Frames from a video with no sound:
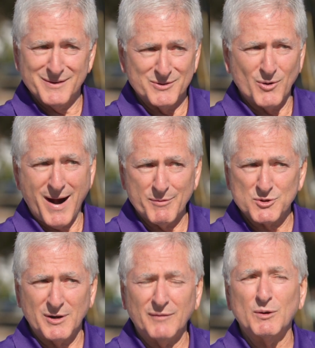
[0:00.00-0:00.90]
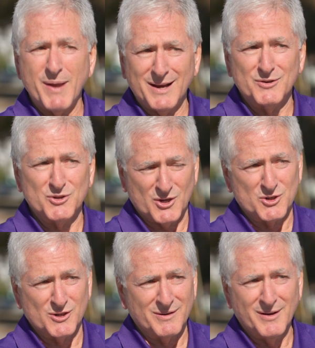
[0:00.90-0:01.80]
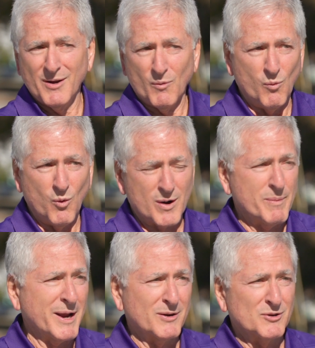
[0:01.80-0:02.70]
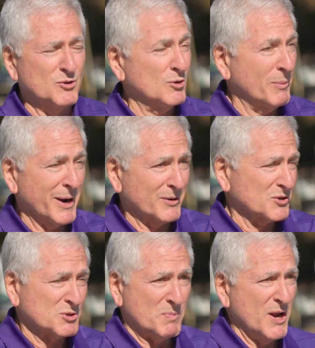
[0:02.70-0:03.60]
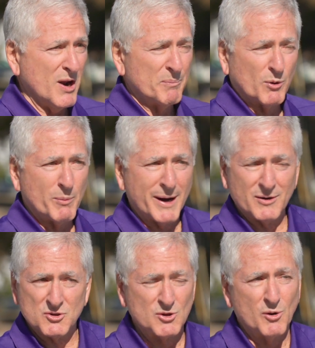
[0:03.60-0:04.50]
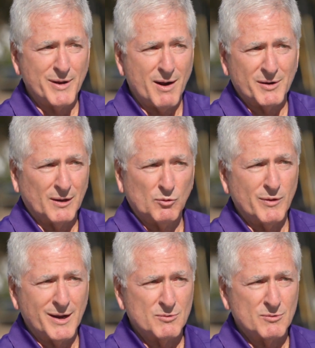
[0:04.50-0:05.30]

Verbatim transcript: The driver is going to have to make a decision. What am I going to do? Am I going to speed up or am I going to slow down to get through that